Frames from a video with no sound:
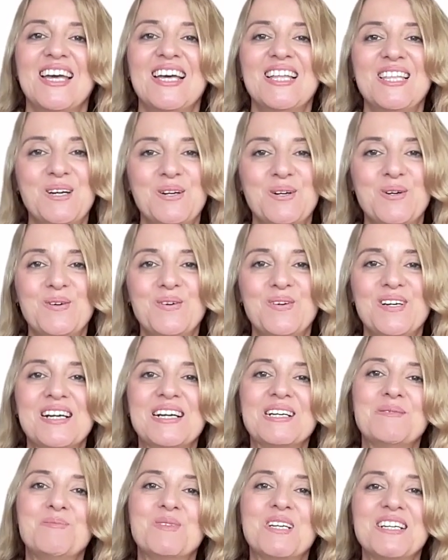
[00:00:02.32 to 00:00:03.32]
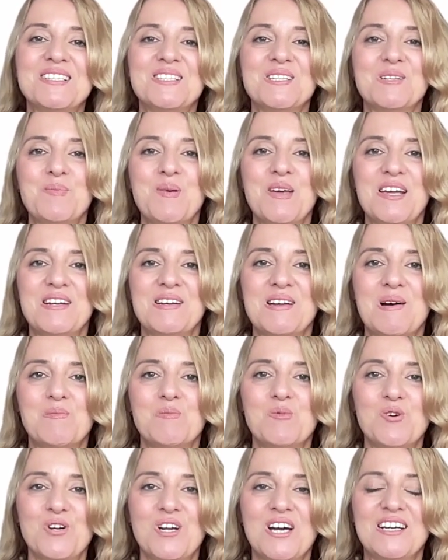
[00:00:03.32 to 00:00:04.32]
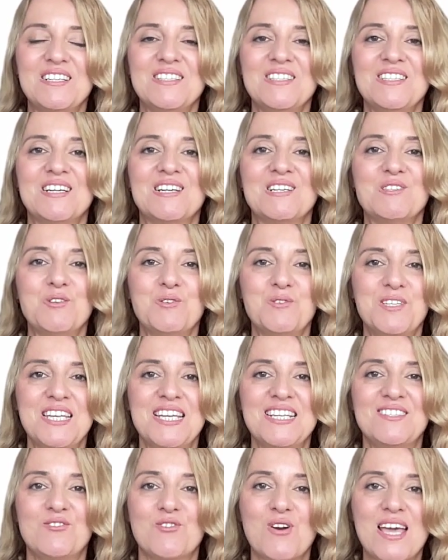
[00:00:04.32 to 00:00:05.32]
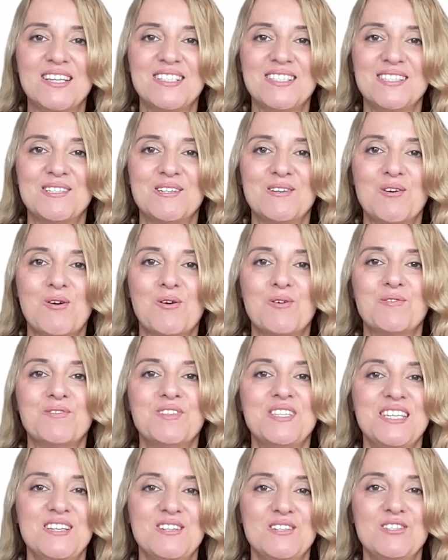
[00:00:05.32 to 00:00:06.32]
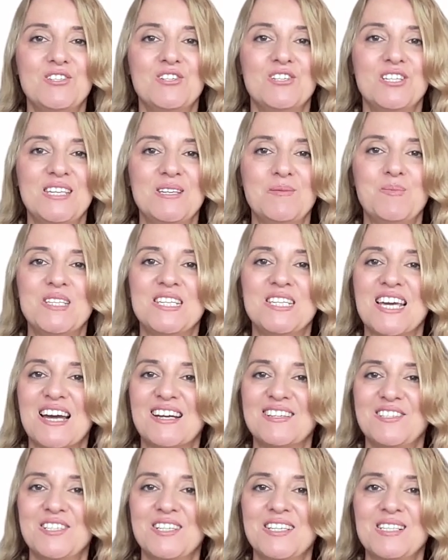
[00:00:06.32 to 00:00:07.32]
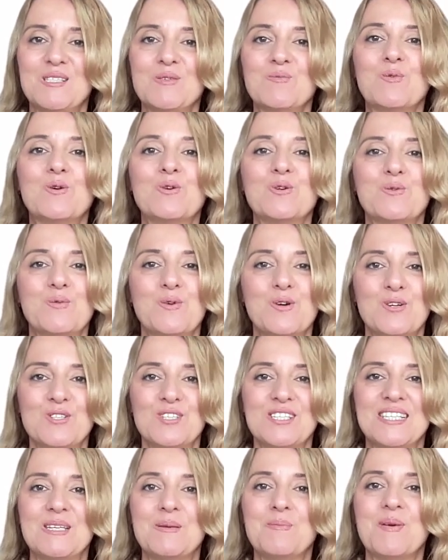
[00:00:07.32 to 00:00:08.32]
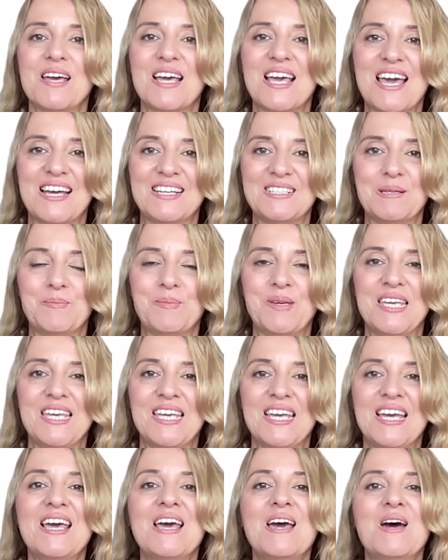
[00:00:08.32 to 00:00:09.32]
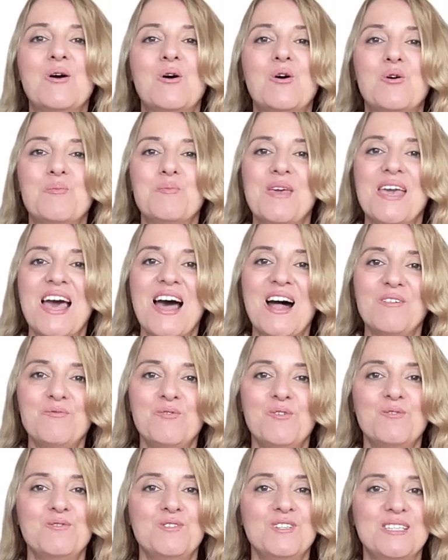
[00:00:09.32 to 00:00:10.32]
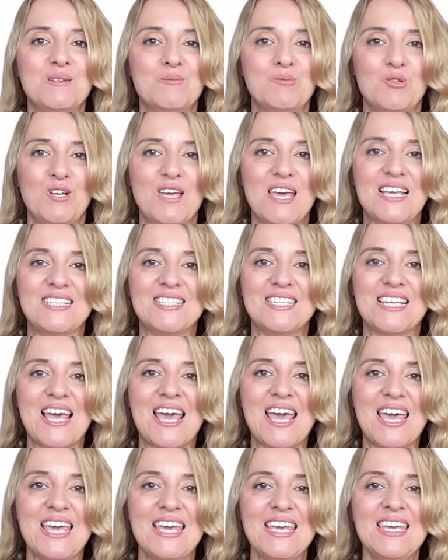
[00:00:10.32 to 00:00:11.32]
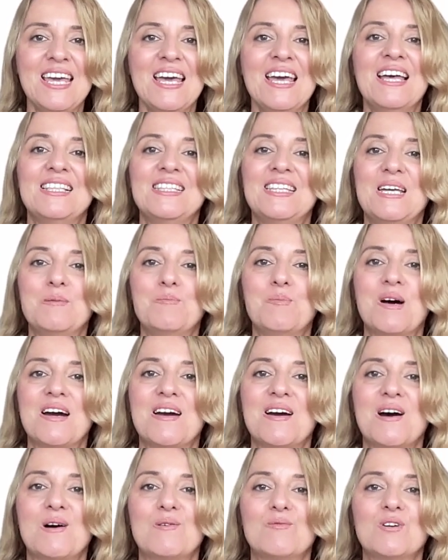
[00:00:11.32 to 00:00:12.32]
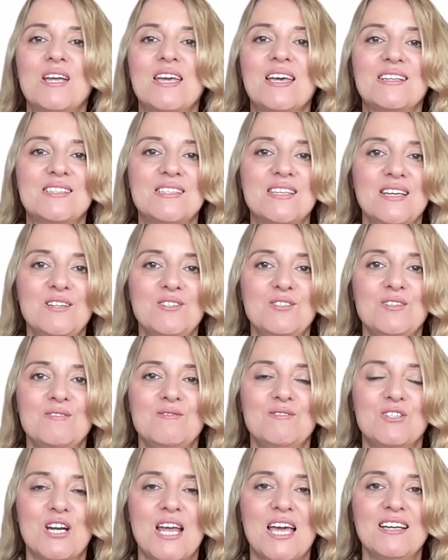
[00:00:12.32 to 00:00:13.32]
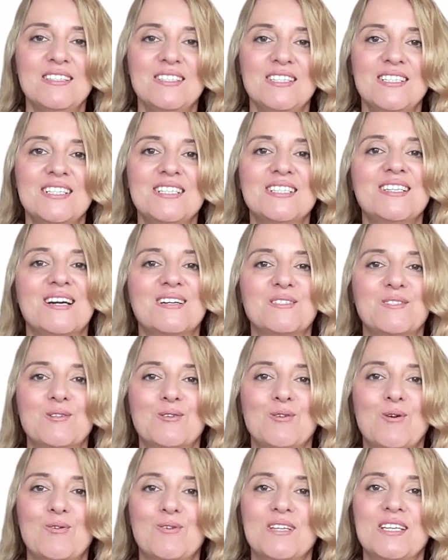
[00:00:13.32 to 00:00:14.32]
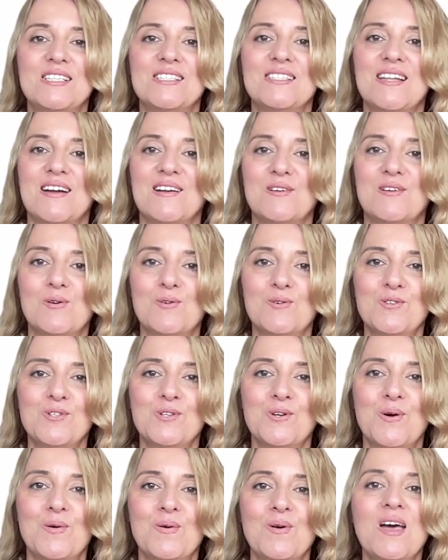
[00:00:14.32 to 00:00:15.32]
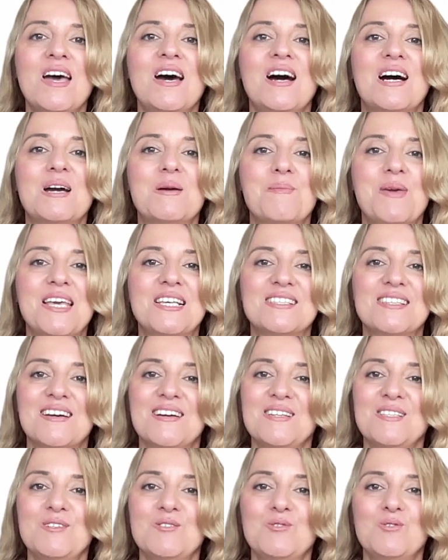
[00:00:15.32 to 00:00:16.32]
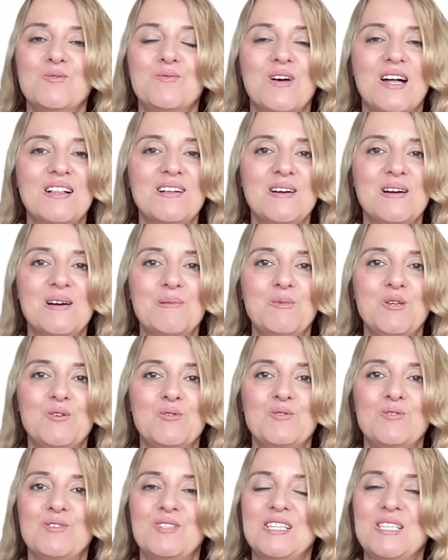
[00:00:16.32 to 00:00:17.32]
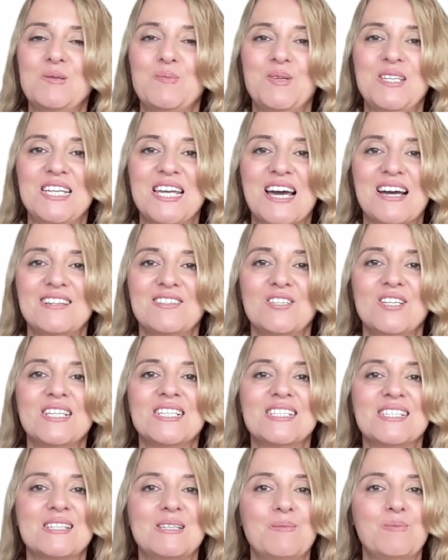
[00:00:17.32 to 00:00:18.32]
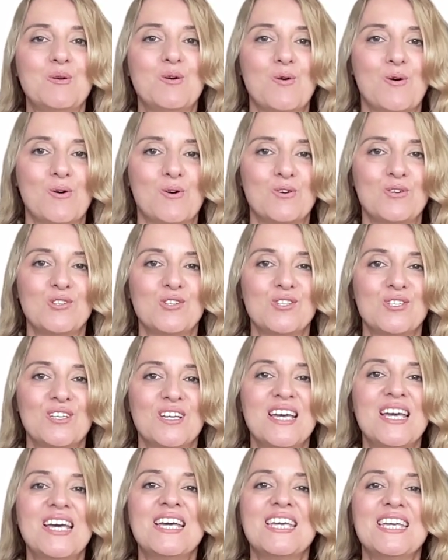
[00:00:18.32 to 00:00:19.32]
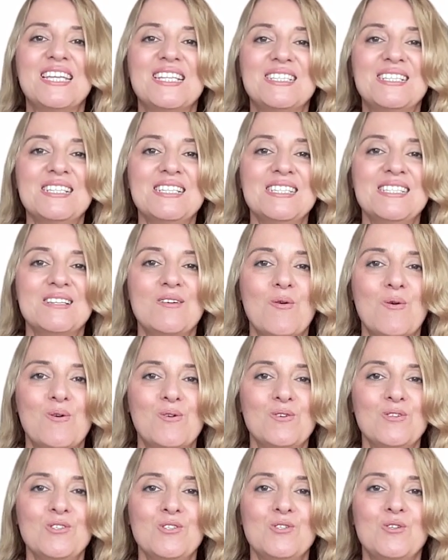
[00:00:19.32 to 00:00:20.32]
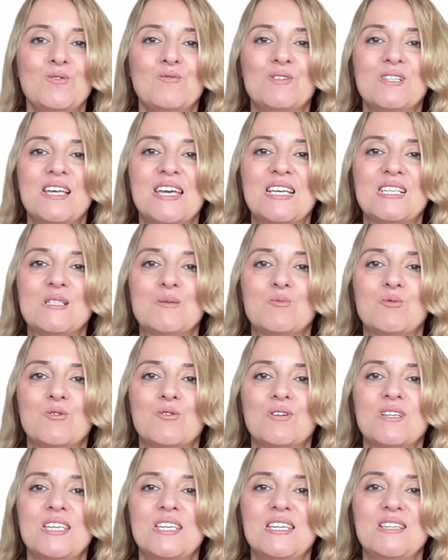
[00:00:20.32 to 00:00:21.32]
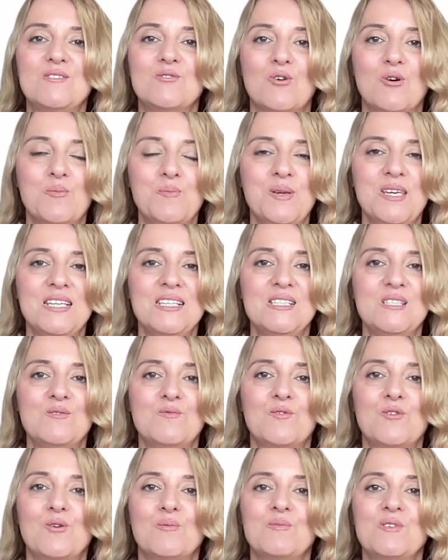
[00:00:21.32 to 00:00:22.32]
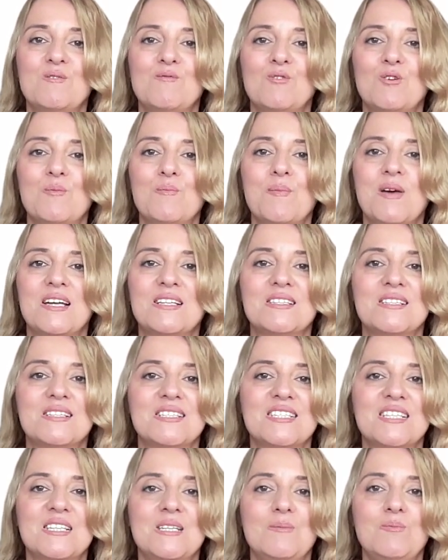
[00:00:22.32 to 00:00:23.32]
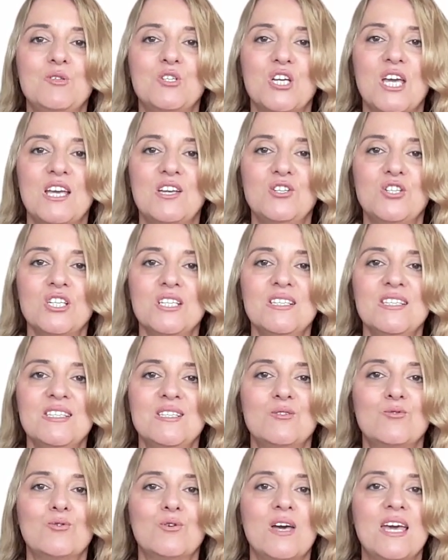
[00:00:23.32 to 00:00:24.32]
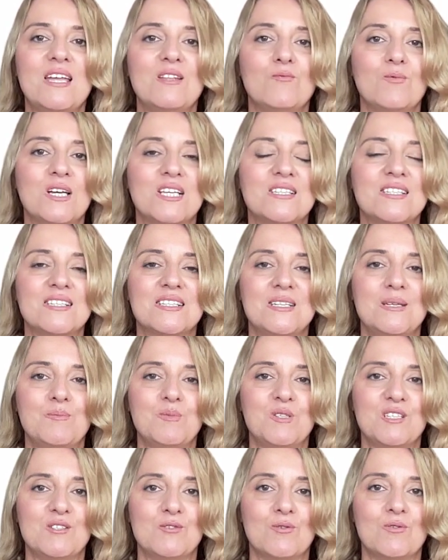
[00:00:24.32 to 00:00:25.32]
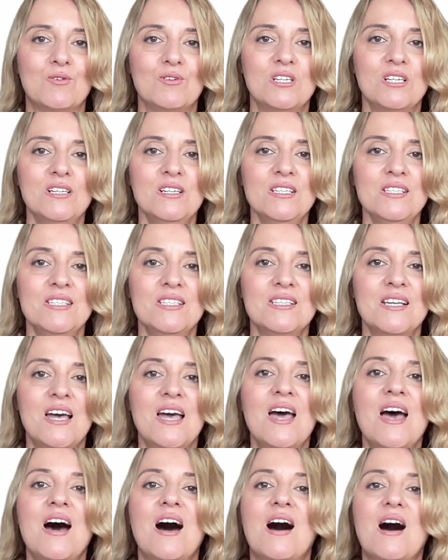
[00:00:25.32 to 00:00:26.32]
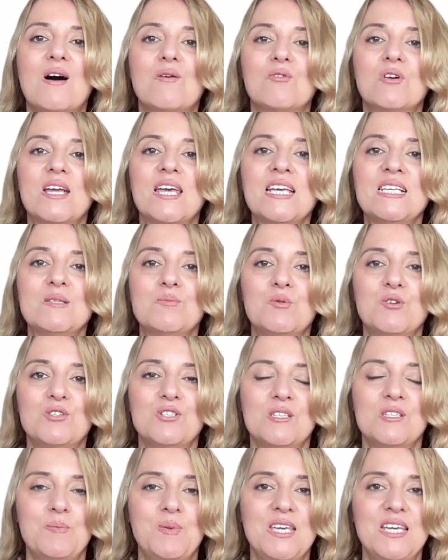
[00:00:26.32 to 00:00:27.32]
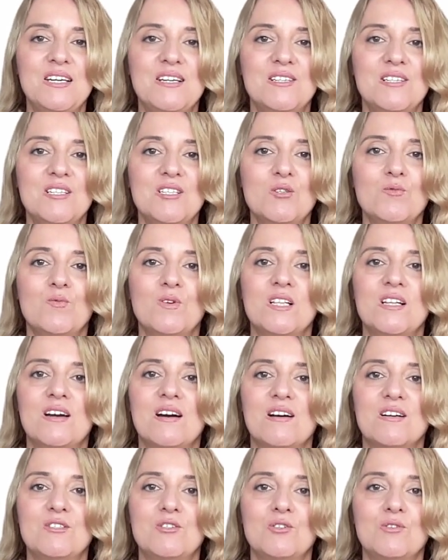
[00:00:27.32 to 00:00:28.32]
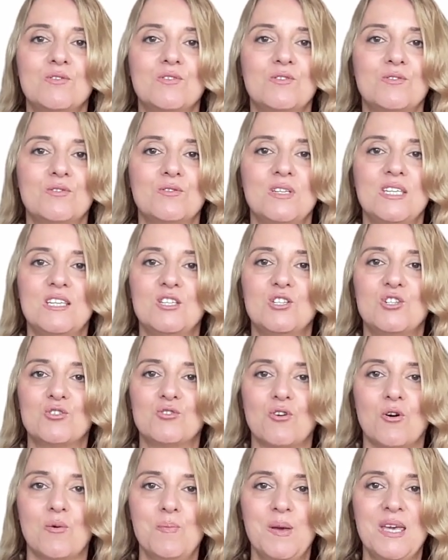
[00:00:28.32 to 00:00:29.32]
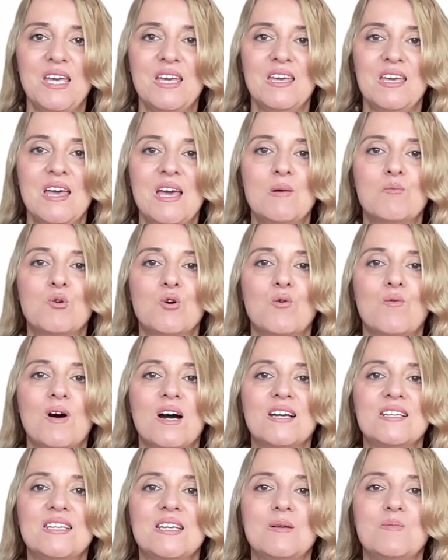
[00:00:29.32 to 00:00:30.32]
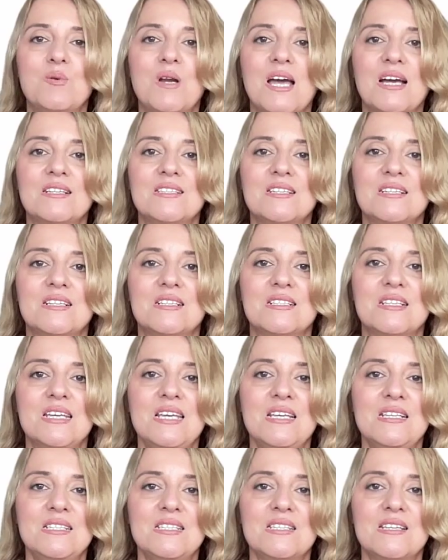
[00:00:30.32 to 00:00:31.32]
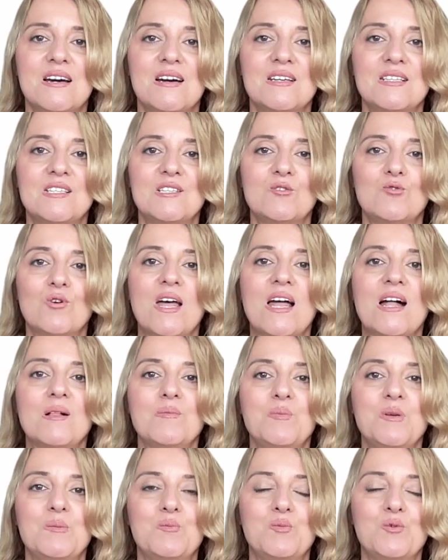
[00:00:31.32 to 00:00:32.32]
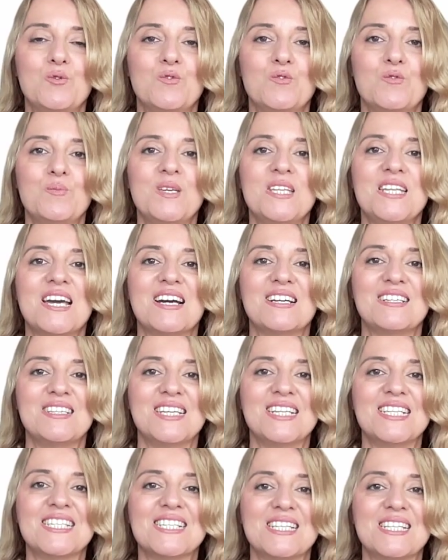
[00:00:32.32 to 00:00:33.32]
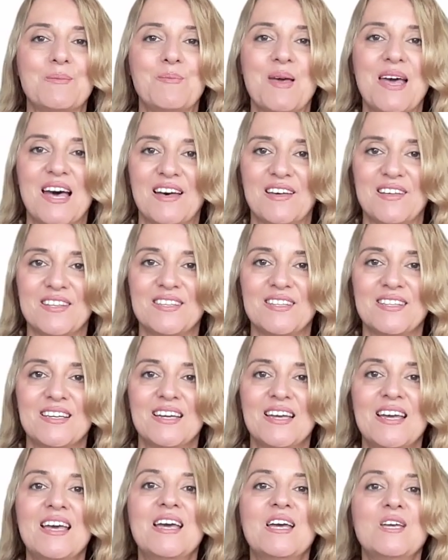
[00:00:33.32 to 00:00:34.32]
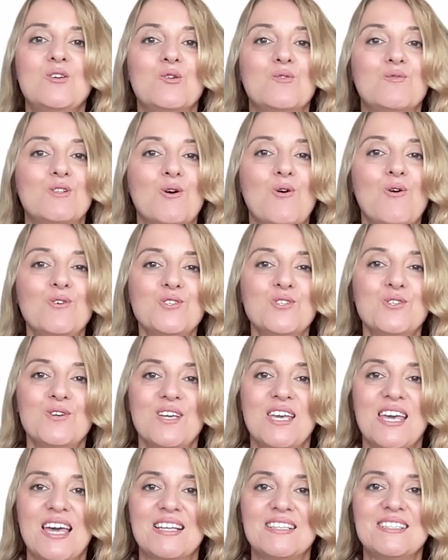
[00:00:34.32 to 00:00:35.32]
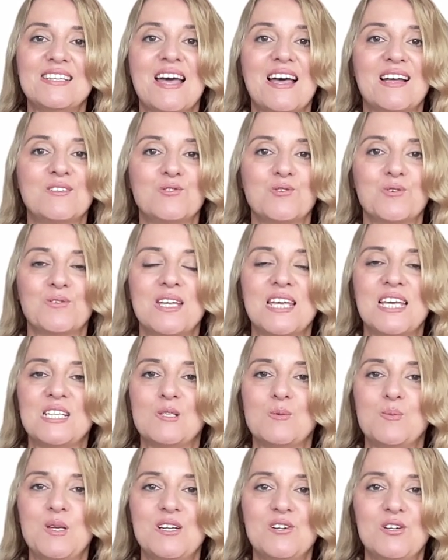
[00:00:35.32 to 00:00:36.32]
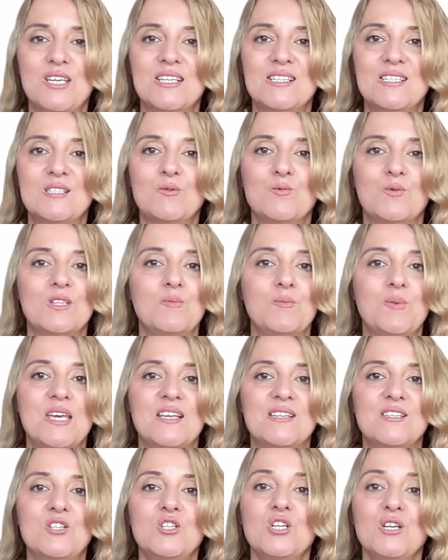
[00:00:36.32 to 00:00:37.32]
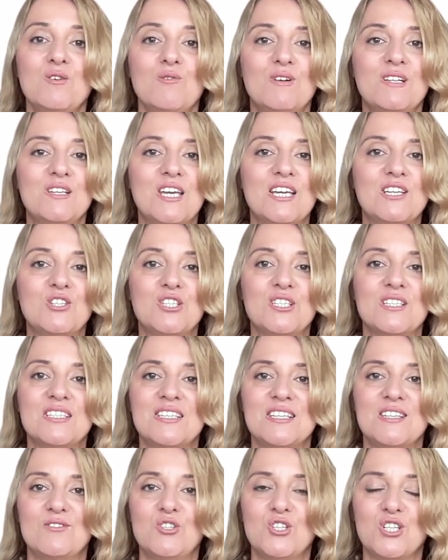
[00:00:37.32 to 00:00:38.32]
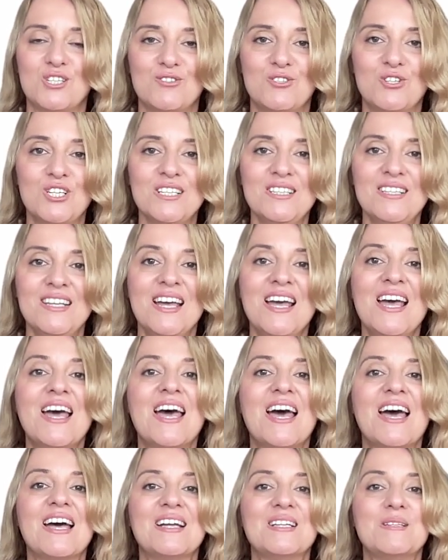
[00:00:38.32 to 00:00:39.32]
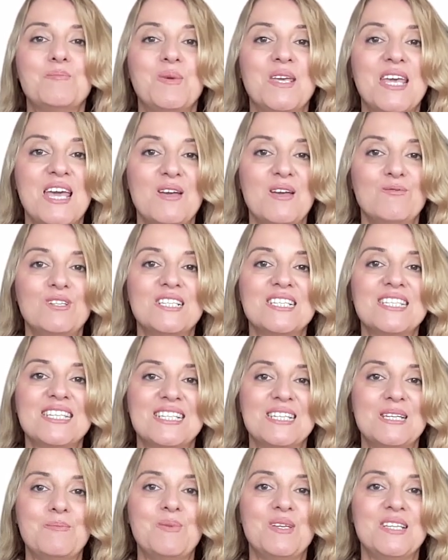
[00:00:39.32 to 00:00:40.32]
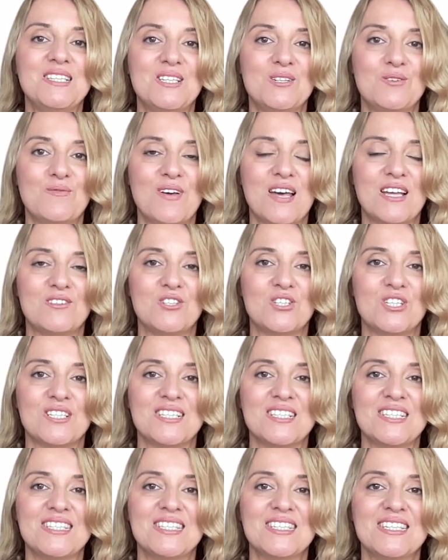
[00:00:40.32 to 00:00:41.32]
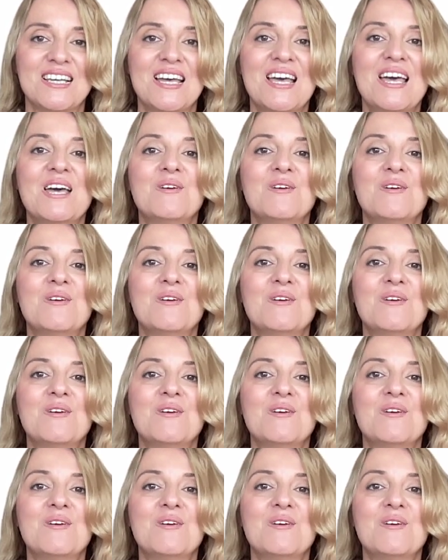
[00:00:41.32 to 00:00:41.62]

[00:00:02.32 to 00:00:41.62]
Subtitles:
Hello, I'm Dr. Perran Boran, the Associate Director of Tier 3 Pediatrics for the World Sleep Academy. On behalf of the WSA, led by our Executive Director, Dr. Lourdes Darroso, I'm excited to welcome you to this pediatric sleep course. In this course, you will explore key topics from developmental sleep changes to advanced sleep disorders. Our expert speakers will guide you through each topic, providing practical insights to help improve pediatric sleep health. You will also get hands-on experience with PSG evaluations in children and behavioral sleep interventions.